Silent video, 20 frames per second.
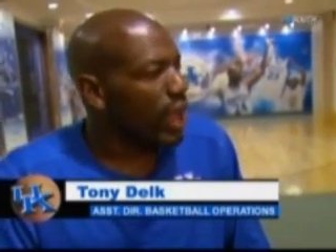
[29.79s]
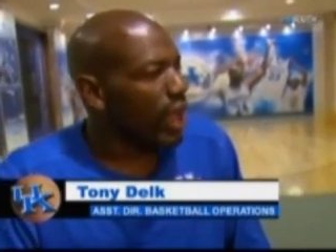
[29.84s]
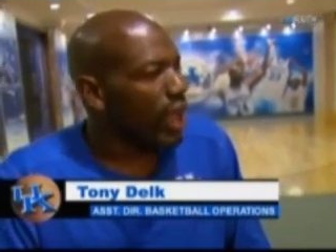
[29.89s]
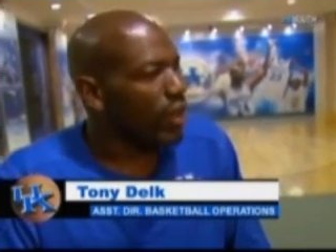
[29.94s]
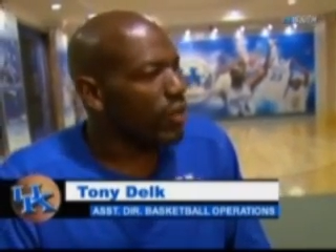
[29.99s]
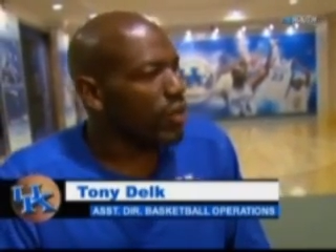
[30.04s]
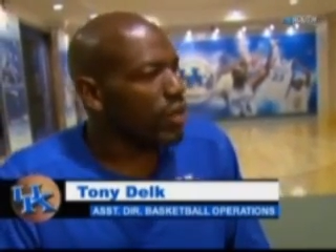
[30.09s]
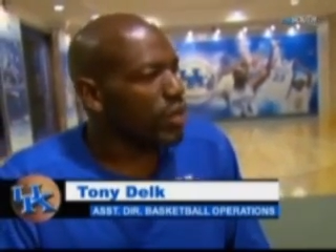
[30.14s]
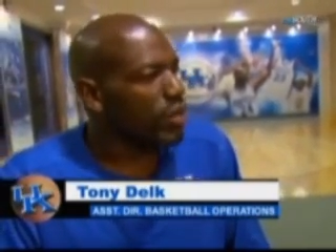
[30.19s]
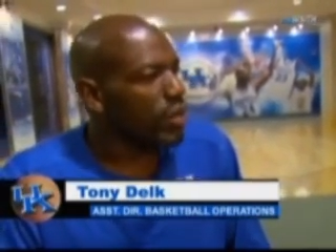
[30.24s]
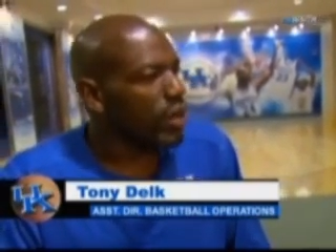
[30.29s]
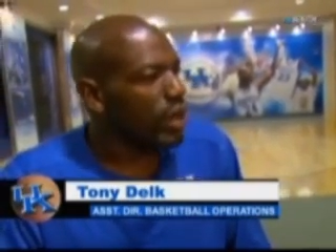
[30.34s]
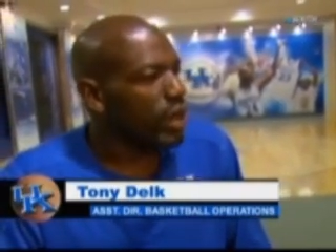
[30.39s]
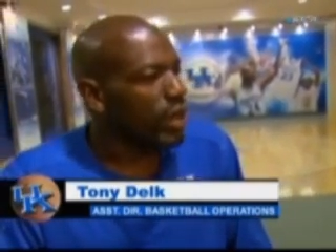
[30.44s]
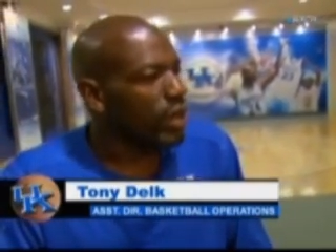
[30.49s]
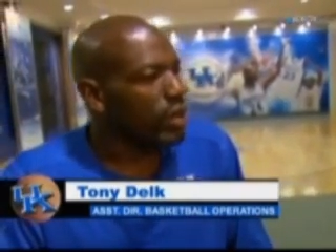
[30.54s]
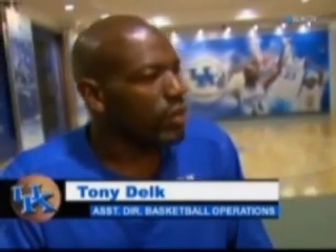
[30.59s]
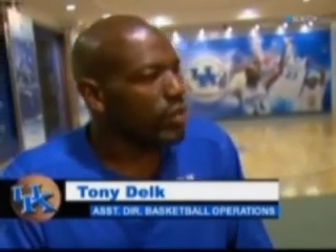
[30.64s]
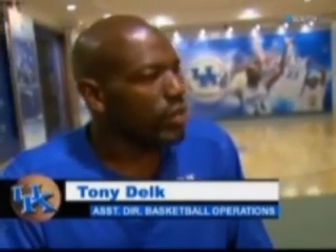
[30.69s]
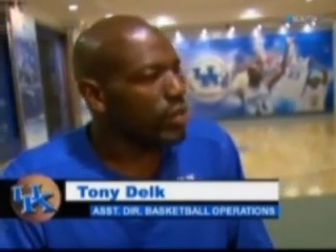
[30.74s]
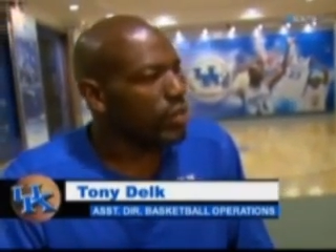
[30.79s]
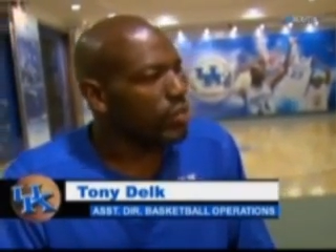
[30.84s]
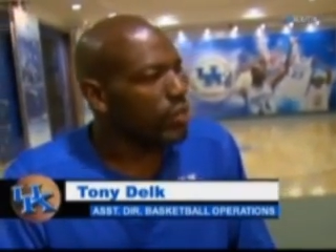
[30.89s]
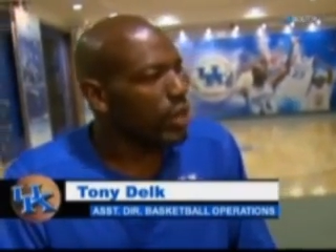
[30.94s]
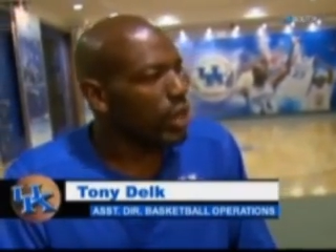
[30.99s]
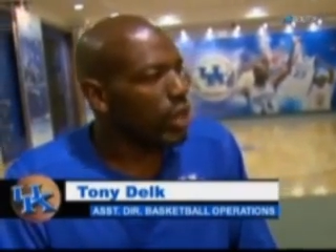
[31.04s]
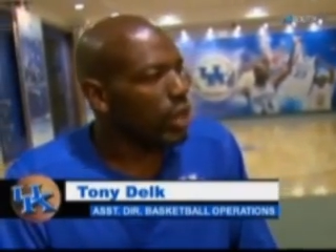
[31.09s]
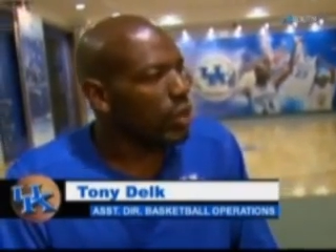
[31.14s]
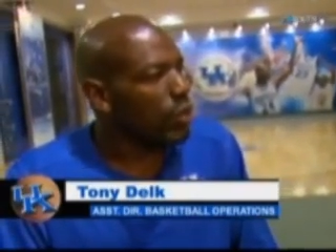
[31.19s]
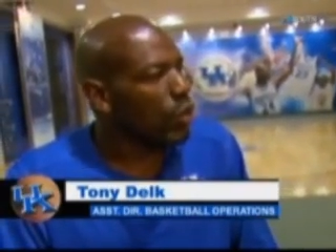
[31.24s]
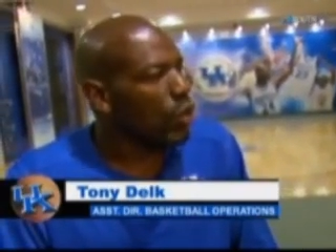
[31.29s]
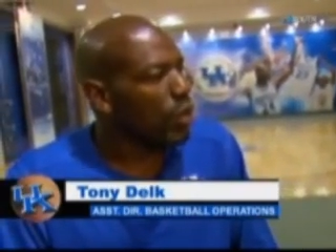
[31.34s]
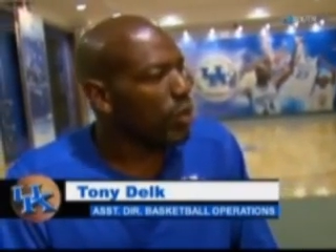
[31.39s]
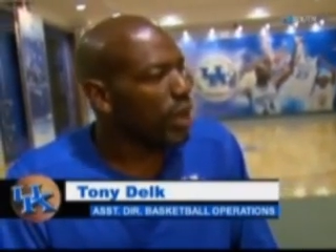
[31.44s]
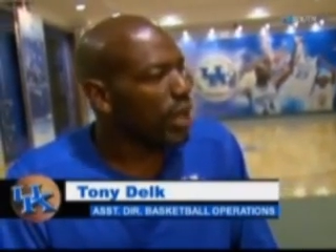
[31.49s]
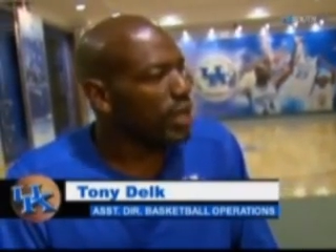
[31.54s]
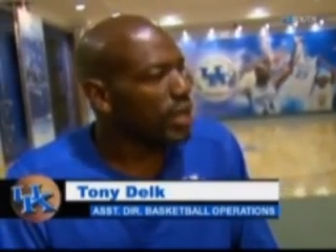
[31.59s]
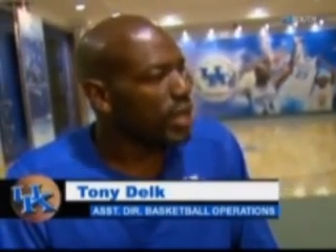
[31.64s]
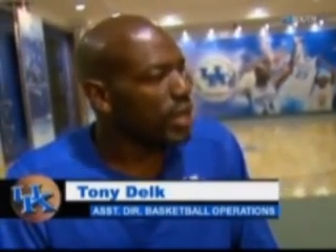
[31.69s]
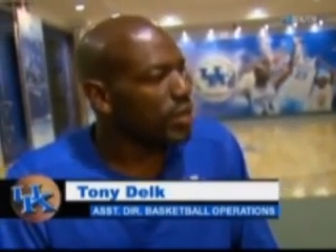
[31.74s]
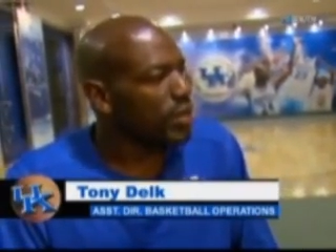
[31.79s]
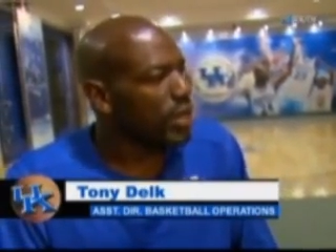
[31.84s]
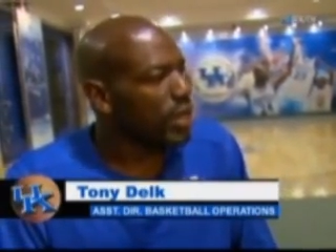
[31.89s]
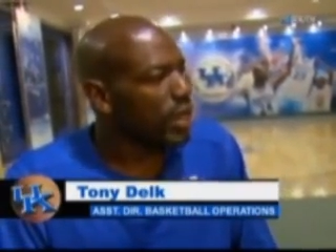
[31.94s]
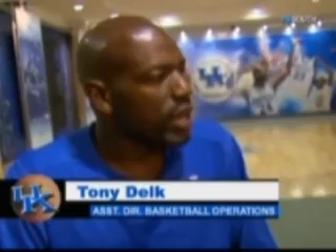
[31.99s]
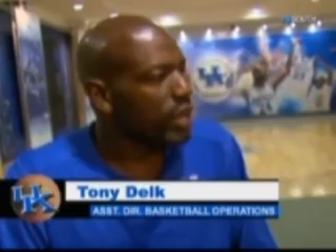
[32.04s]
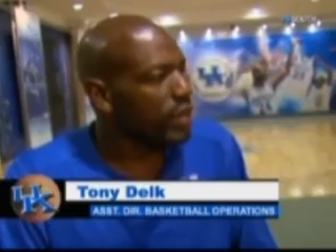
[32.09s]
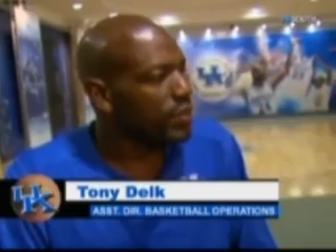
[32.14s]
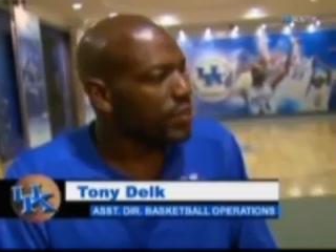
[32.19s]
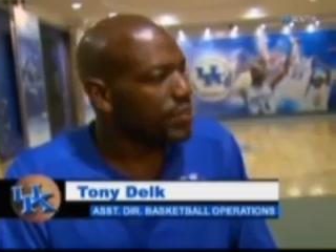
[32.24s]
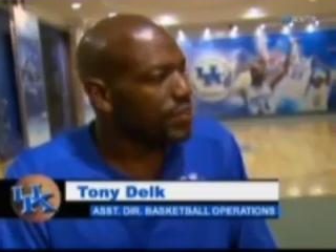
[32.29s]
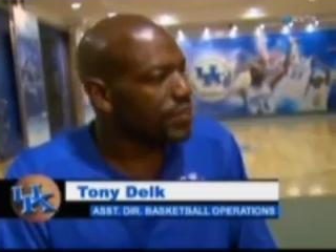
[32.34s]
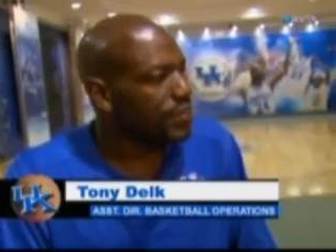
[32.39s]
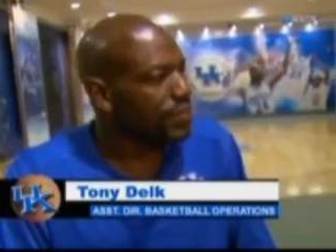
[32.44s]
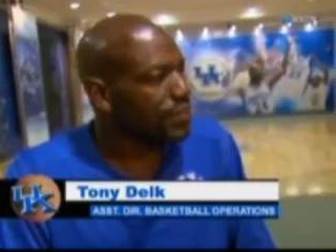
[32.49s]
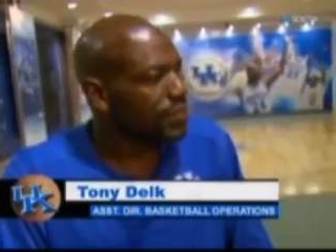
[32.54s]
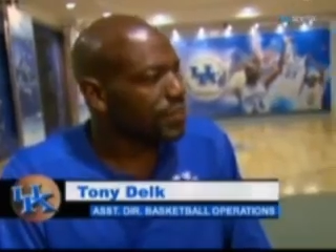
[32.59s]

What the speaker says: have them learn more about the NBA.